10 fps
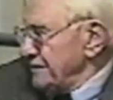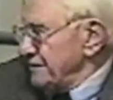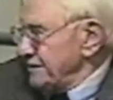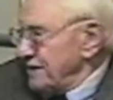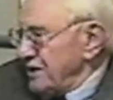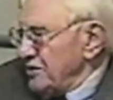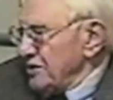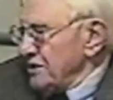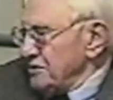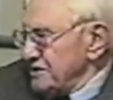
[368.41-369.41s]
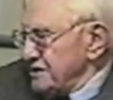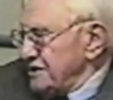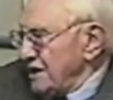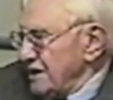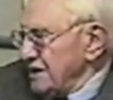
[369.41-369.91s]
Not only was it
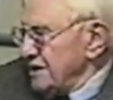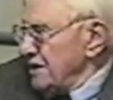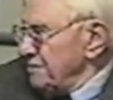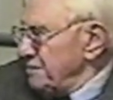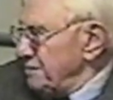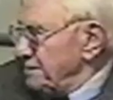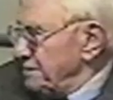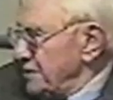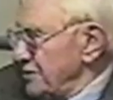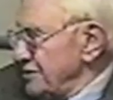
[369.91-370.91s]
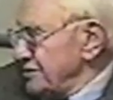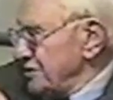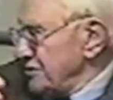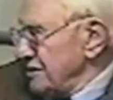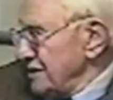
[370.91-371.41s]
taken up, but also
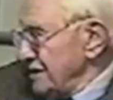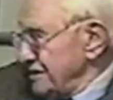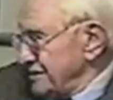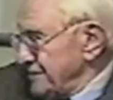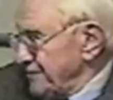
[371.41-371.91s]
released.